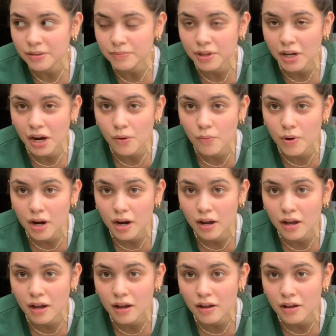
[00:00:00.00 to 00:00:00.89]
but I want
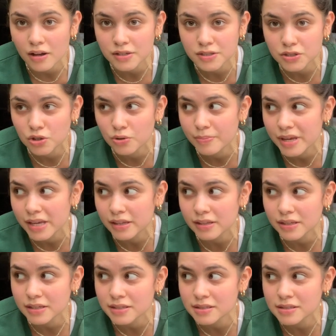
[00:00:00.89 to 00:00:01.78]
to also make
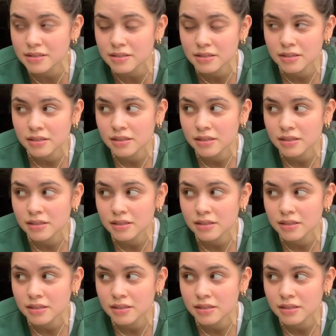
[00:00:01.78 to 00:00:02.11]
this,